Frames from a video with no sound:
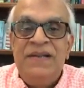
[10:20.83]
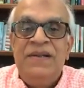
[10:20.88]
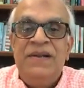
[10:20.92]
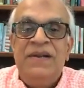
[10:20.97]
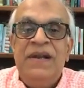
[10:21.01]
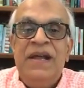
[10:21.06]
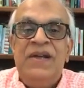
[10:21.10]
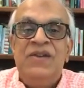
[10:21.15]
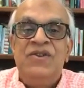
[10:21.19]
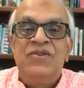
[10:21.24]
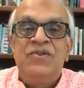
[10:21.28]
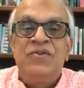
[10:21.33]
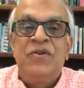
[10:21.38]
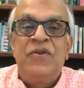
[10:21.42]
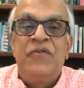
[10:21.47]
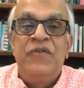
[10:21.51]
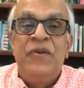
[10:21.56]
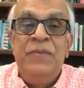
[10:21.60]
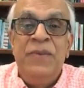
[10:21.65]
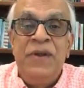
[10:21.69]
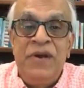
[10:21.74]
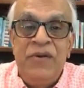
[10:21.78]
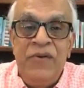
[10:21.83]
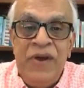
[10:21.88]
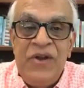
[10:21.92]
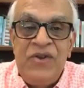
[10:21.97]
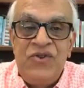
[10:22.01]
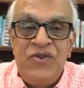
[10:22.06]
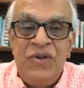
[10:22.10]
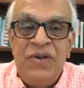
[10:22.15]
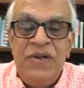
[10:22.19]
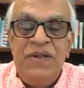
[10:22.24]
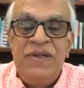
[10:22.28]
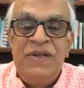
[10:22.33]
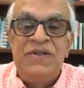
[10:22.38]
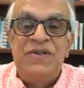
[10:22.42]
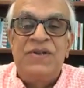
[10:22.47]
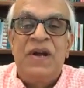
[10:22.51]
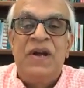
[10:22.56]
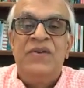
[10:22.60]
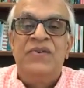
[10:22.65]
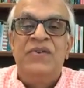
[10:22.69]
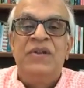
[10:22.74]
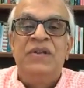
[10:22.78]
the nature of immigration in this
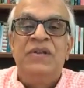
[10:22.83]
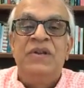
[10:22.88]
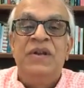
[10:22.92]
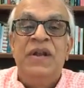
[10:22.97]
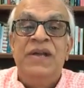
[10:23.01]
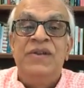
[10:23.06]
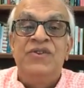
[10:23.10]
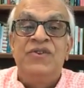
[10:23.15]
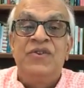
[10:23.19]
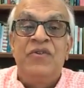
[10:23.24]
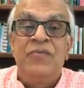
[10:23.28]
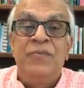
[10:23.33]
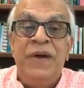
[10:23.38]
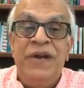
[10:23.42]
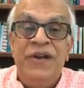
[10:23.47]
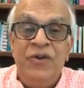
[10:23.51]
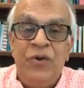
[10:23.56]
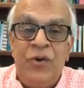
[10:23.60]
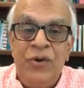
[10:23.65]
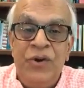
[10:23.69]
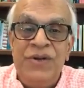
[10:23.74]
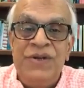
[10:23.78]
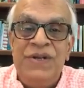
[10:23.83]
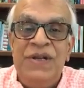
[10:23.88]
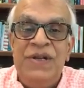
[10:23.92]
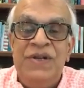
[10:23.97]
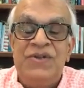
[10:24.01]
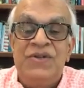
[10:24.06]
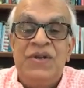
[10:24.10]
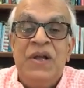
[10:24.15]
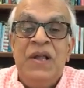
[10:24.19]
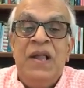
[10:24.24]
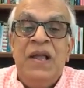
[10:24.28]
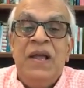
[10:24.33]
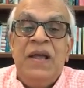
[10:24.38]
country, the nature of minorities